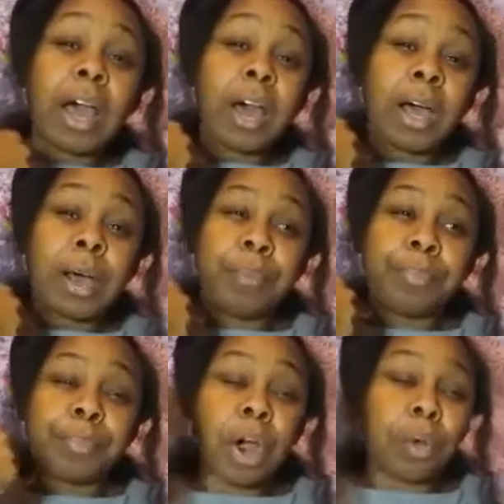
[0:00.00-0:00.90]

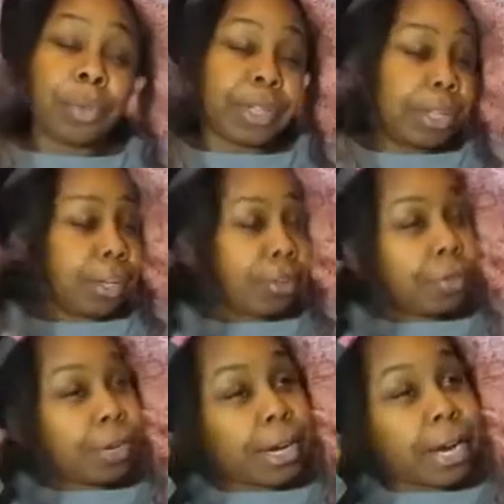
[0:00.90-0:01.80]
are really good
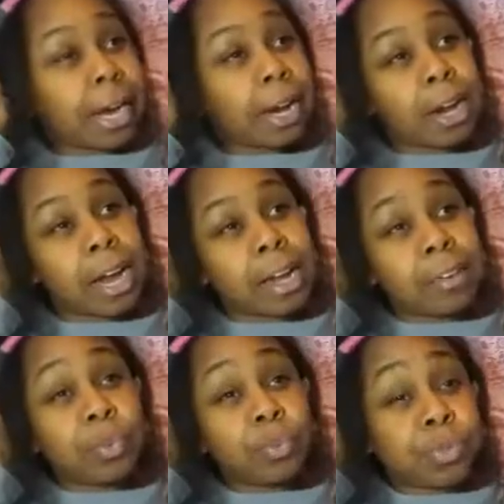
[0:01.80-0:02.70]
for your hair. And
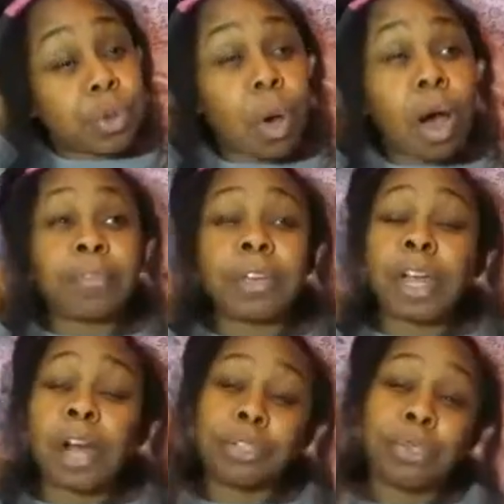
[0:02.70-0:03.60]
every so
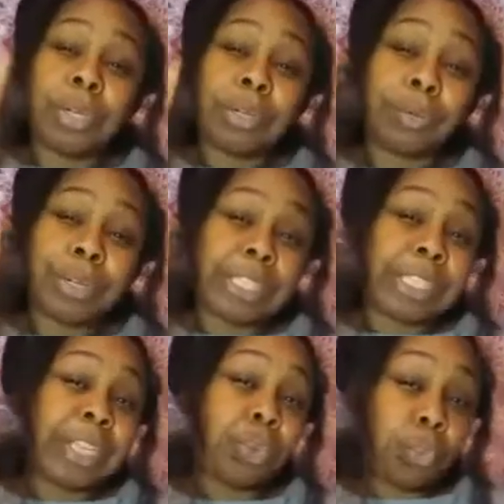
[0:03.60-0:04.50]
often I'll do a green
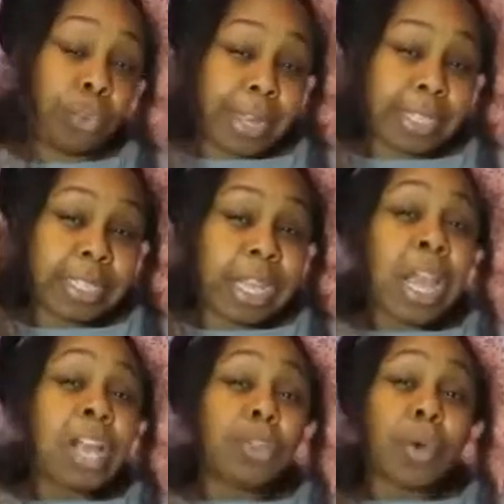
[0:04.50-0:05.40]
tea rinse.
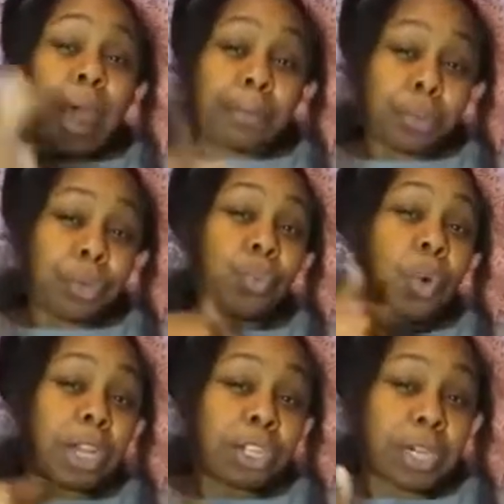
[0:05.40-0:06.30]
So after you
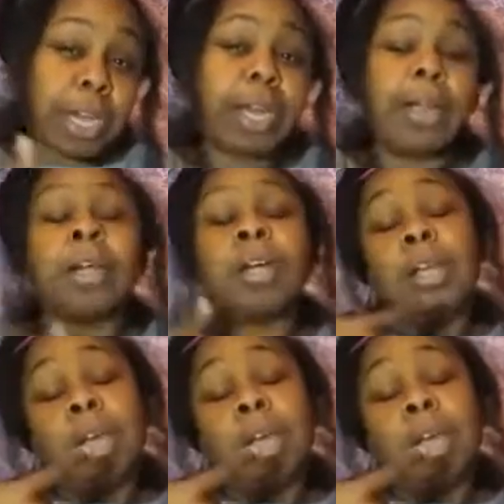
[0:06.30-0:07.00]
wash your hair,